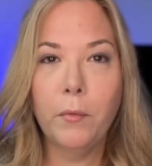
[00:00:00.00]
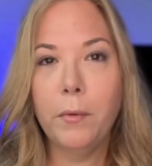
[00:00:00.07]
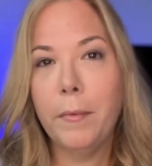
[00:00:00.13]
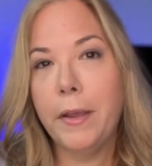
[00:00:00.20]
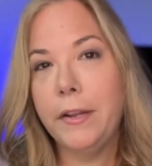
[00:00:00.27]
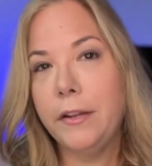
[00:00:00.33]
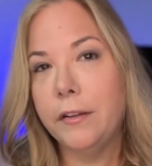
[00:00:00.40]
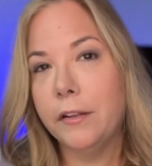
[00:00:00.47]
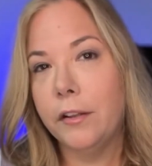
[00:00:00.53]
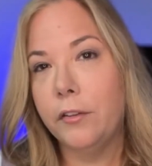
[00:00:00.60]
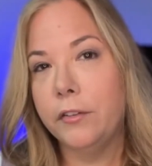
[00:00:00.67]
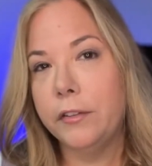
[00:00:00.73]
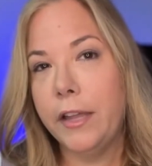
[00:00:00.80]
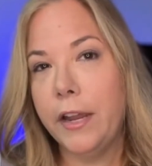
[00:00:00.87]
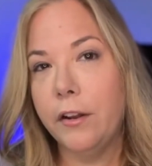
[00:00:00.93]
we might need to
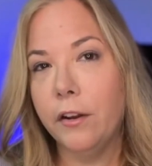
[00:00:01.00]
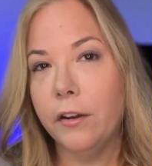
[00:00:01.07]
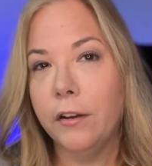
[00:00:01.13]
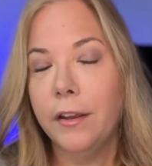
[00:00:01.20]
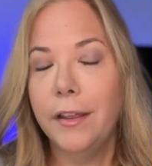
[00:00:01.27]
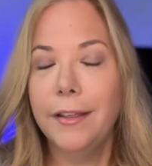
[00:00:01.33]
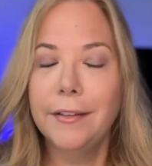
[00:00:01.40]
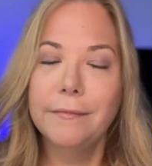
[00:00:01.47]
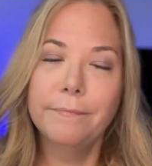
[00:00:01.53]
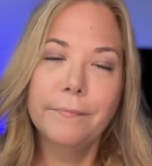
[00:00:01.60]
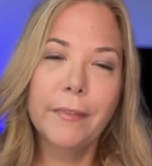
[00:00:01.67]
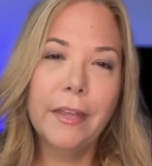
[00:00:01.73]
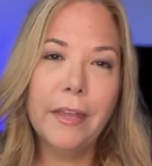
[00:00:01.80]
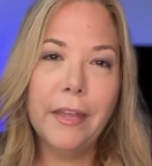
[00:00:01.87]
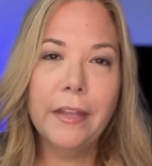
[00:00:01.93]
close later.
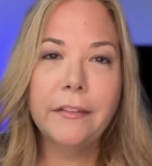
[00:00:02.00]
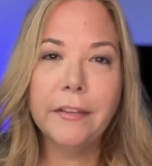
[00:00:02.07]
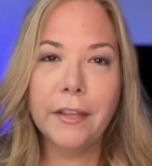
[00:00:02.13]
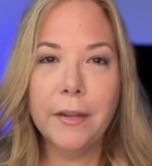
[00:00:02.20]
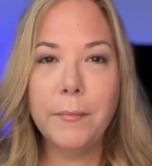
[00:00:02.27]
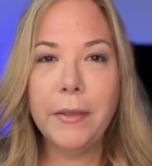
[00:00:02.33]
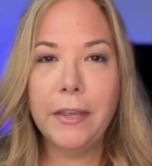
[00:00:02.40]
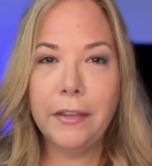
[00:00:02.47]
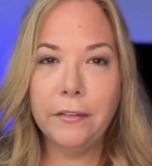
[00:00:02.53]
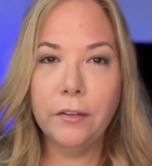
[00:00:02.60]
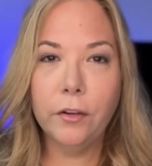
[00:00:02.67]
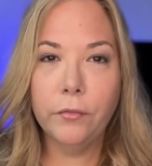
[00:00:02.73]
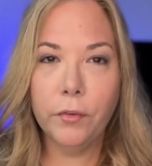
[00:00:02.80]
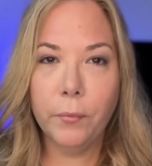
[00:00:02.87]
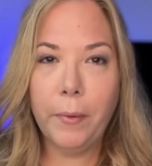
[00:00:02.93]
It's going to be
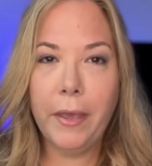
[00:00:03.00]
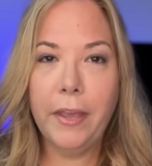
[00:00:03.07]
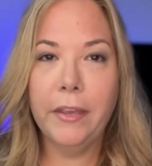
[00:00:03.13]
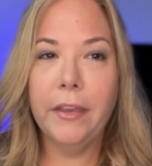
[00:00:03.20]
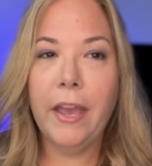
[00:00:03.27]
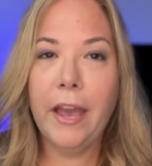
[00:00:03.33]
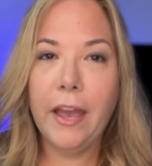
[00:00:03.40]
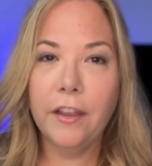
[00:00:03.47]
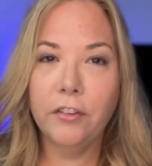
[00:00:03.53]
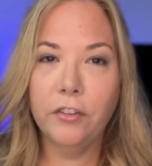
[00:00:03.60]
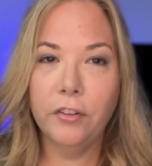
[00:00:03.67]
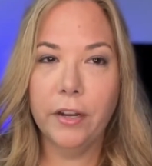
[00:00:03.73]
easier if you're paying cash.